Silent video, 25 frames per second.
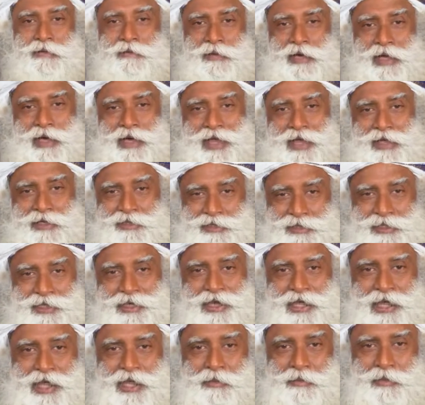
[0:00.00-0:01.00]
Well, I
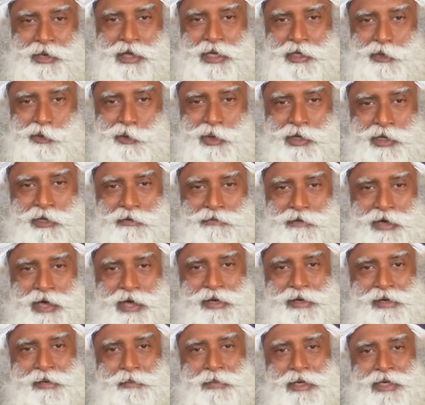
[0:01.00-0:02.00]
still am like
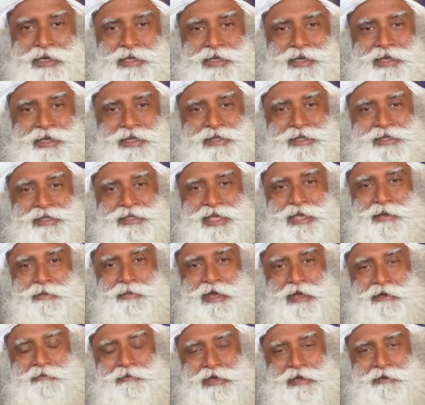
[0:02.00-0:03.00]
twenty-five, I'm maintaining the same
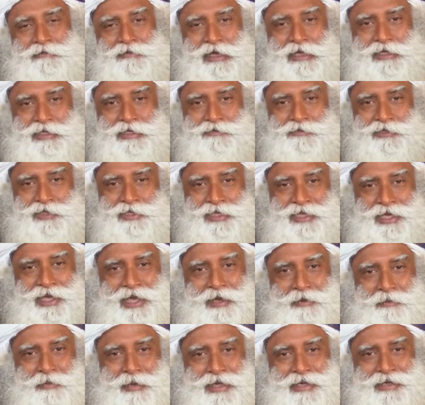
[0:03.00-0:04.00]
level of activity,
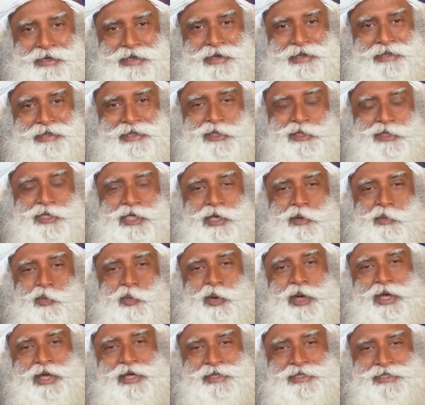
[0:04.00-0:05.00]
I'm maintaining the same
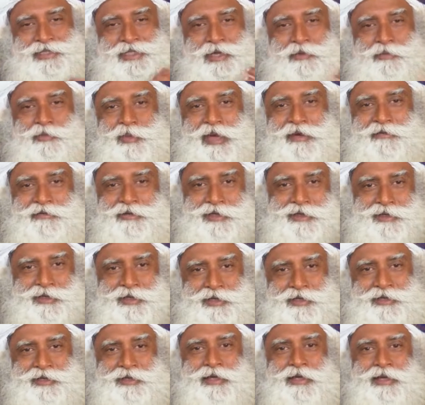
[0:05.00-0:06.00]
weight, same
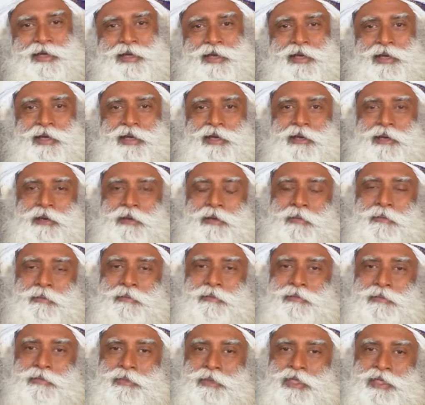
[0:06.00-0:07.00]
everything.
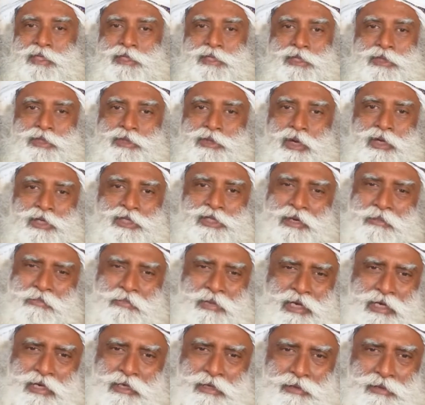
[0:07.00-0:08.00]
This is not some
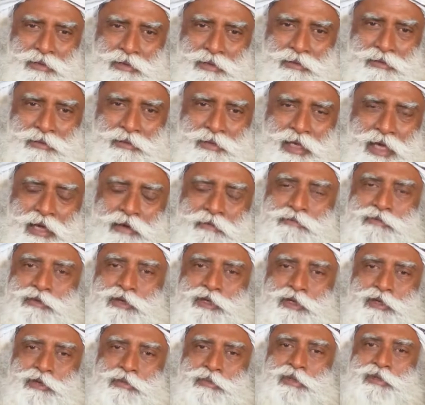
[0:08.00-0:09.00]
miracle.
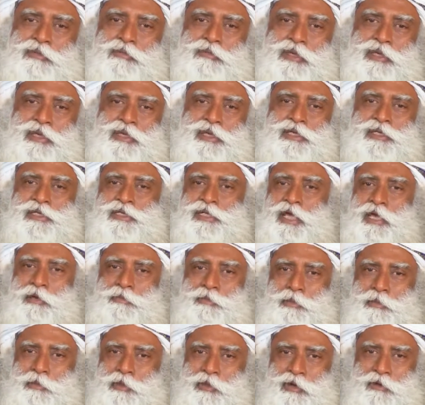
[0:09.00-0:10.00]
Every human being is
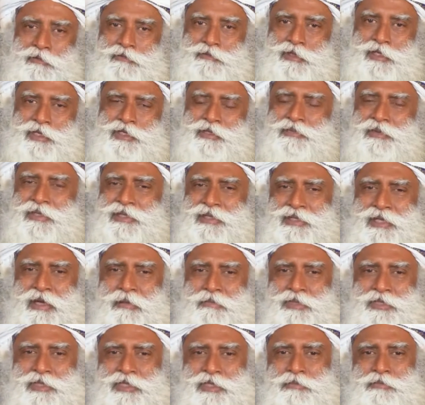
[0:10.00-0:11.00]
capable of this with
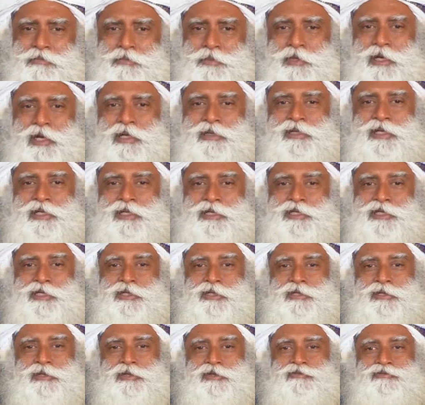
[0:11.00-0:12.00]
some simple
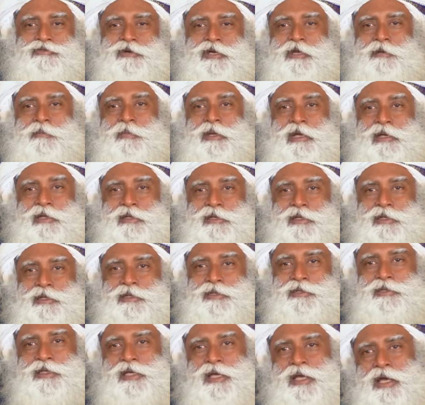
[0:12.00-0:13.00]
attention to fundamental
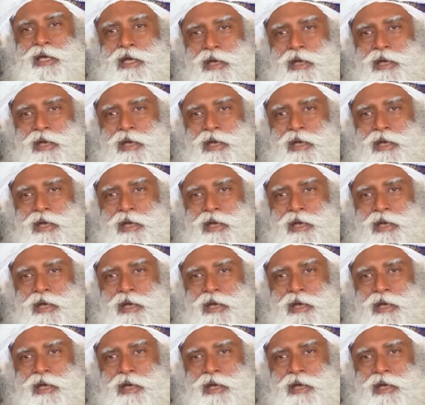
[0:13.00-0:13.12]
things.